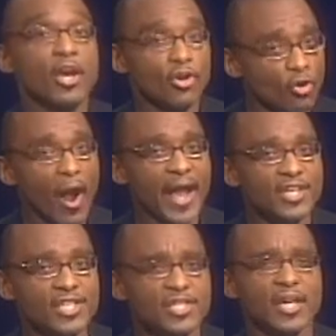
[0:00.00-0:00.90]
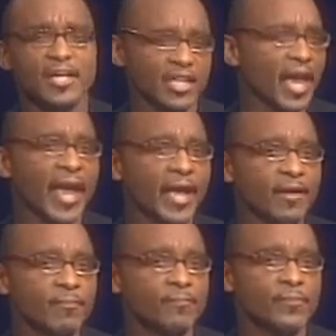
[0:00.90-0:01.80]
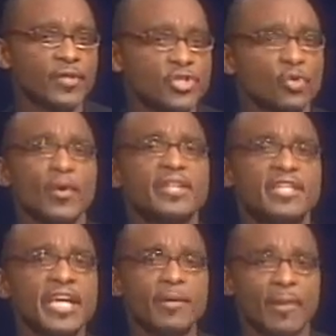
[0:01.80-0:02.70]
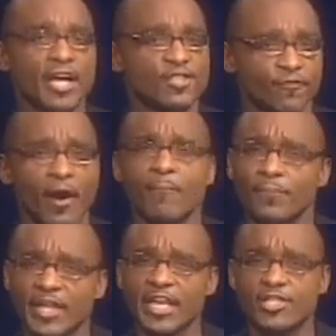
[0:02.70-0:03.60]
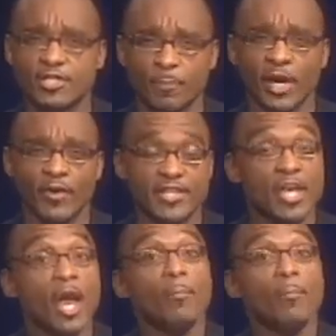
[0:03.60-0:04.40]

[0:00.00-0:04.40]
Christ came to redeem us from these spirits,